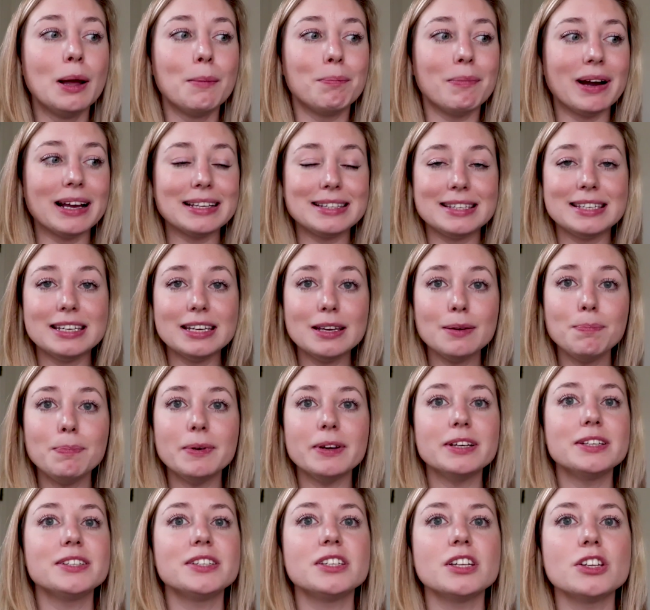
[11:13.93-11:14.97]
my tip
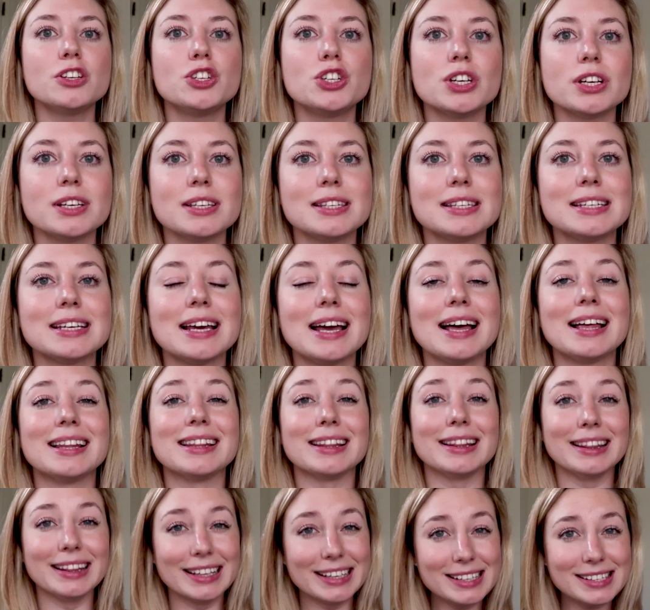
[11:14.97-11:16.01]
is to just
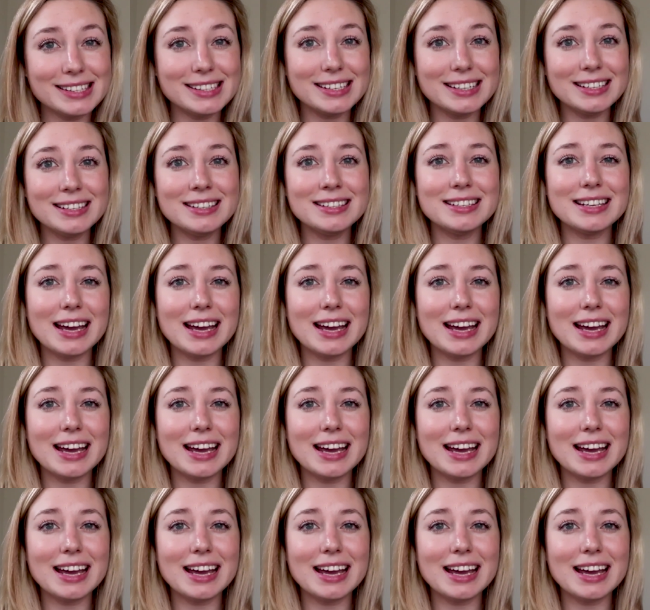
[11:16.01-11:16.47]
listen